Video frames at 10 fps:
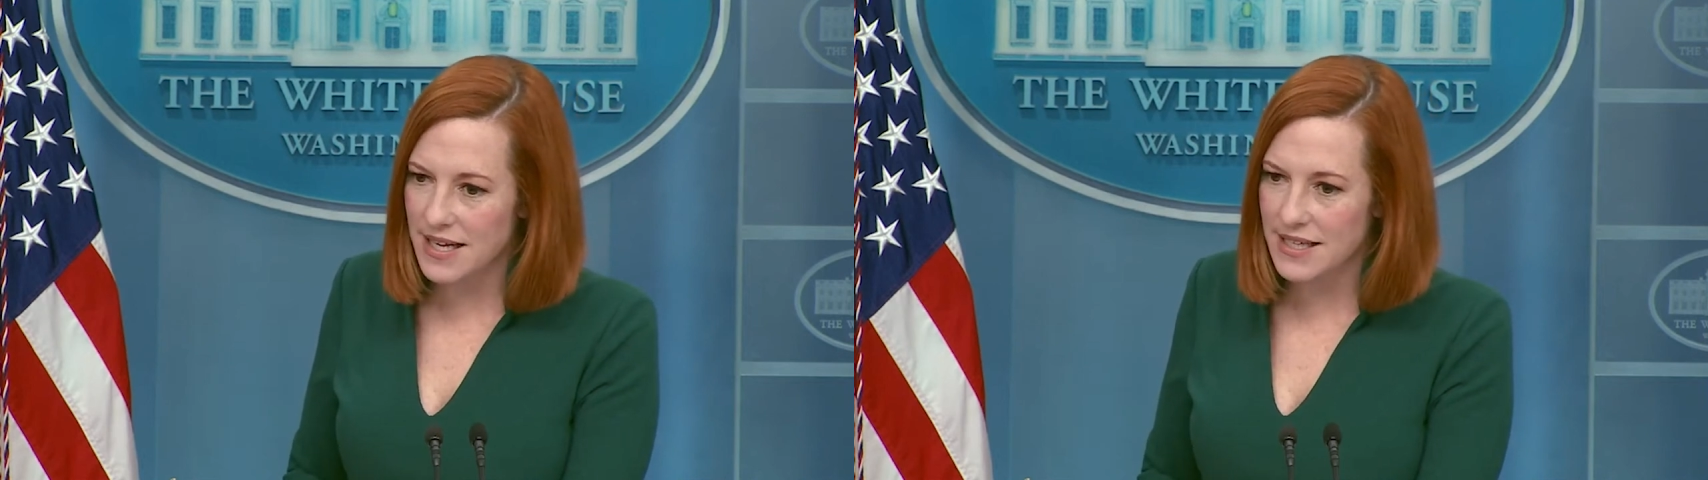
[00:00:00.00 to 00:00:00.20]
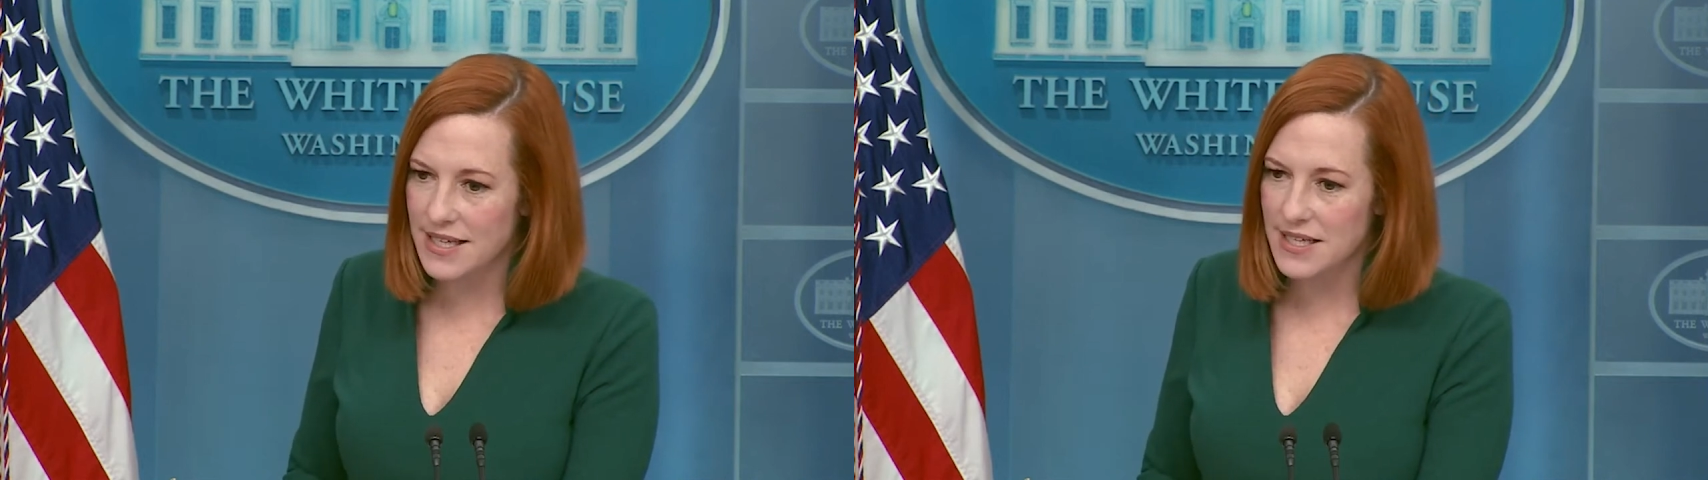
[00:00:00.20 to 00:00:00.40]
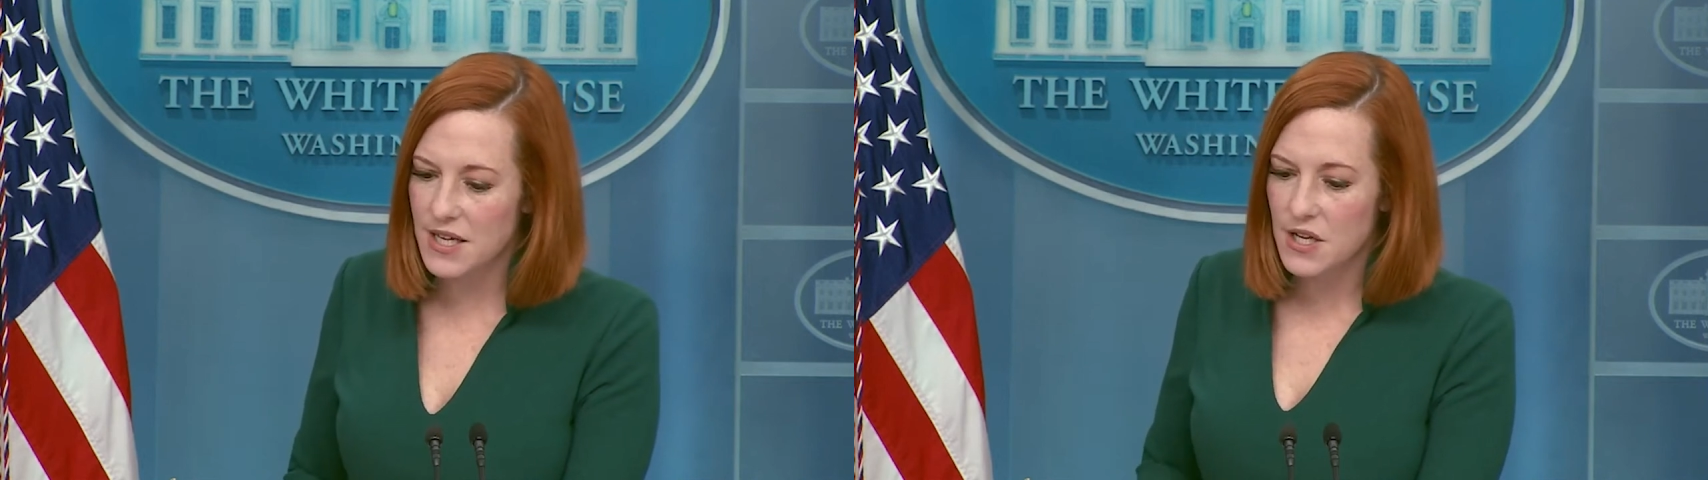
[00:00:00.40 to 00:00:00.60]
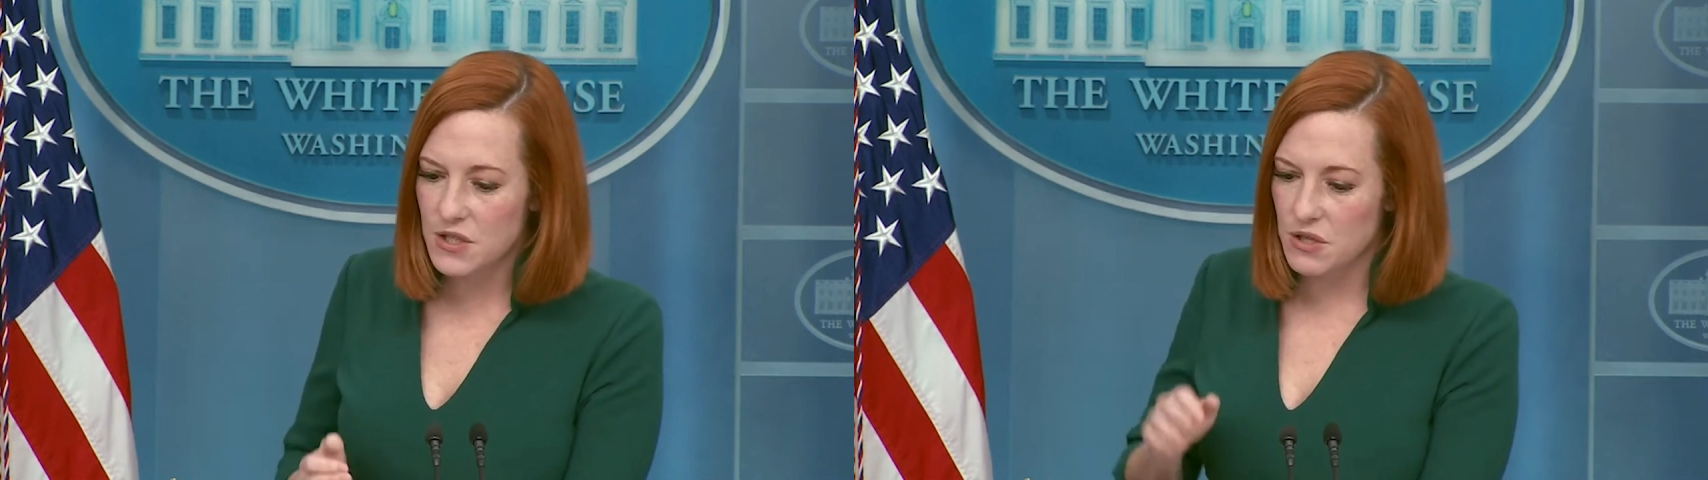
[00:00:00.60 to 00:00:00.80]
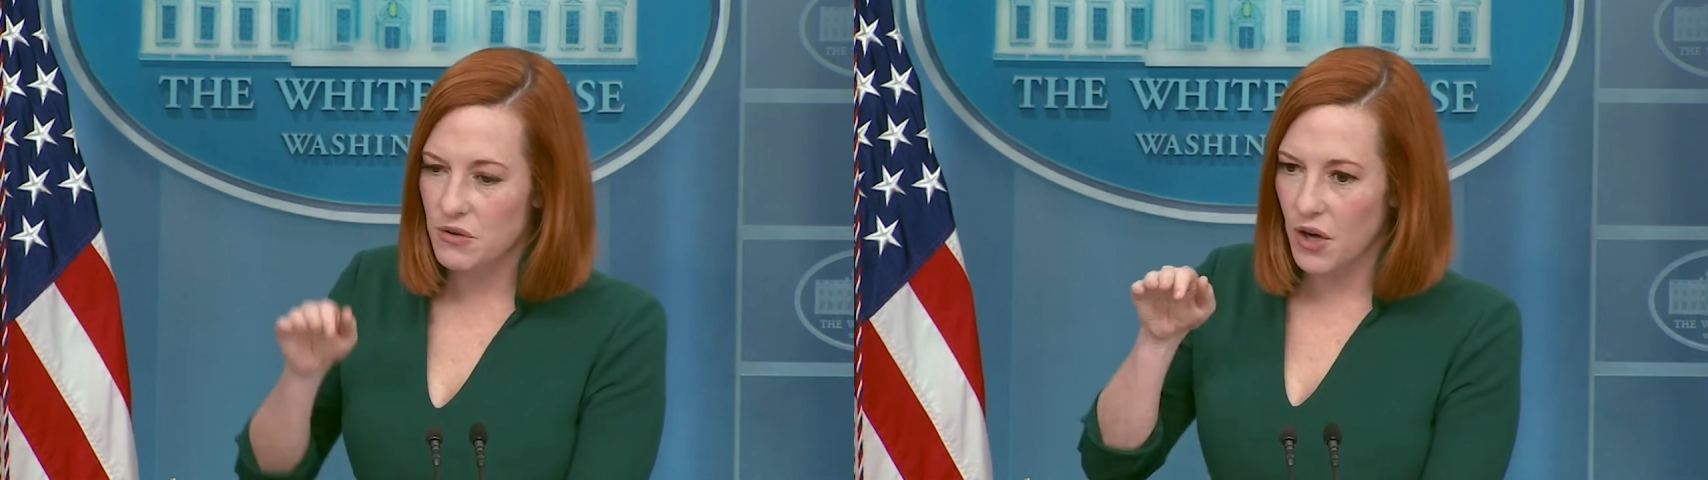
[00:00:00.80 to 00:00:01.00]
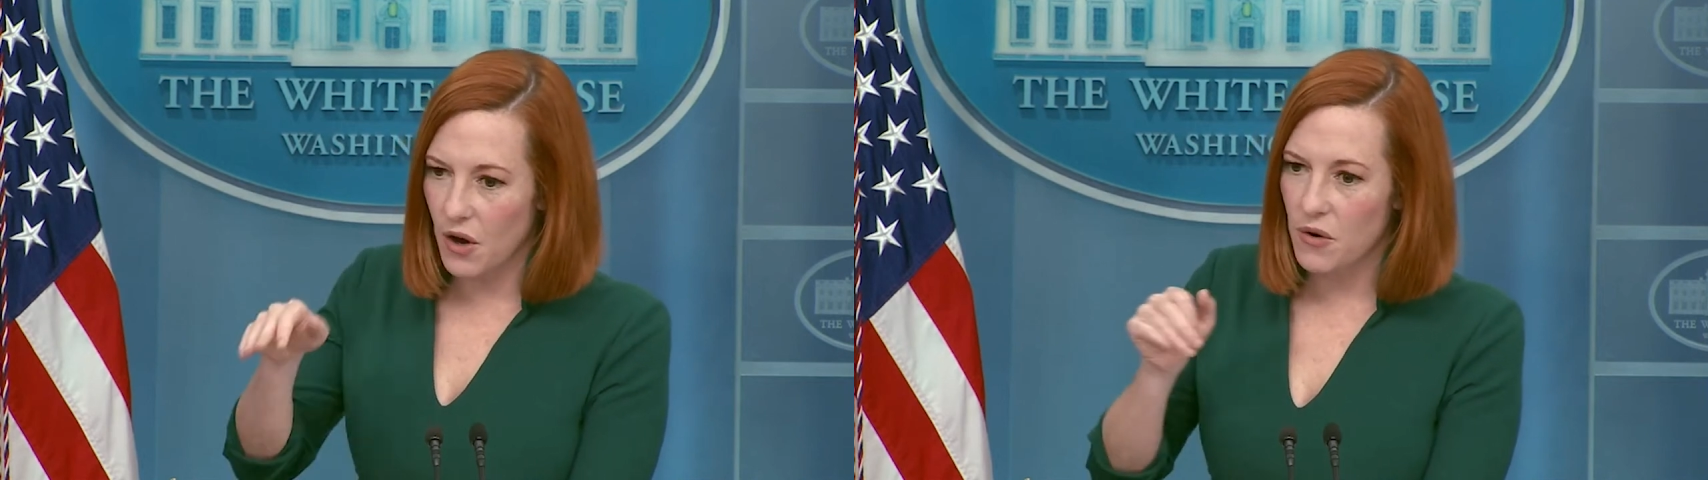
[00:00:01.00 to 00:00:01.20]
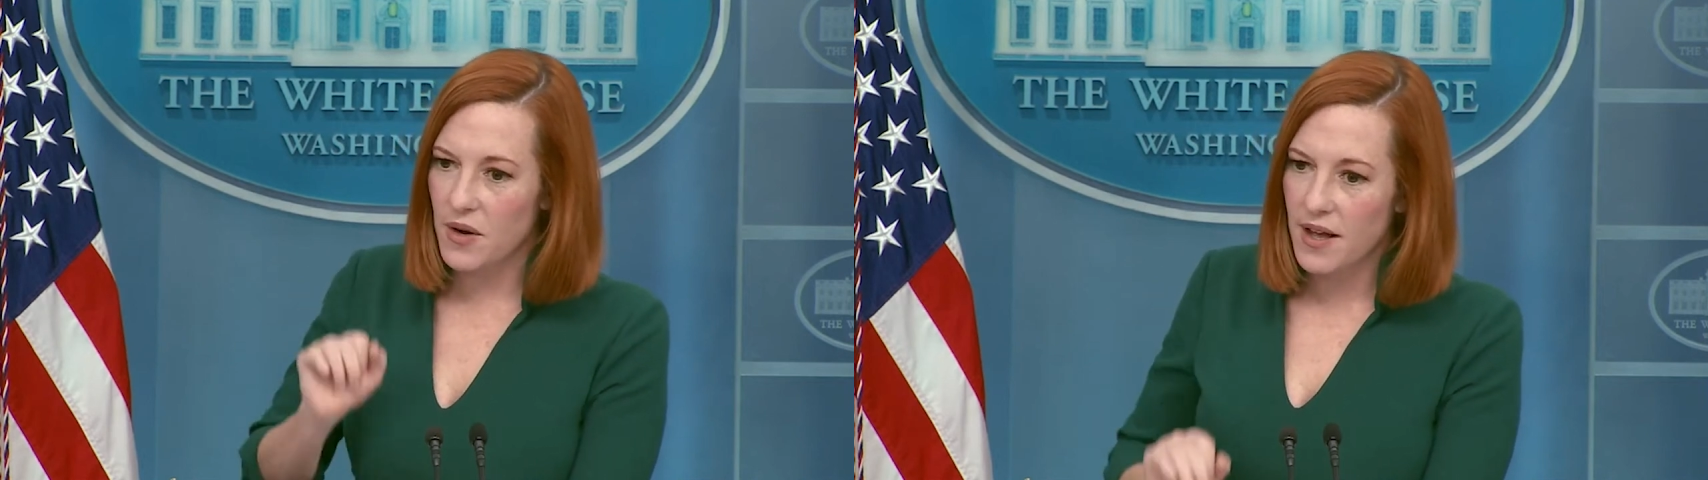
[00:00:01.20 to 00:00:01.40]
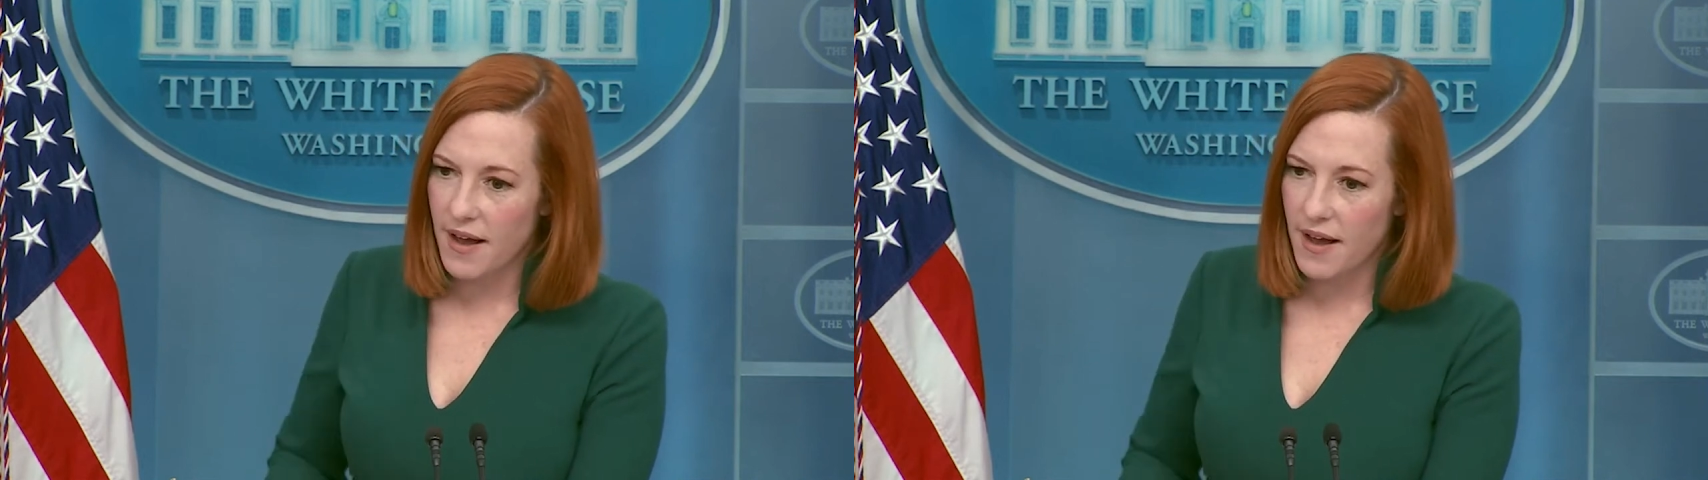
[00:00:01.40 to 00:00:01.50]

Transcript: need to go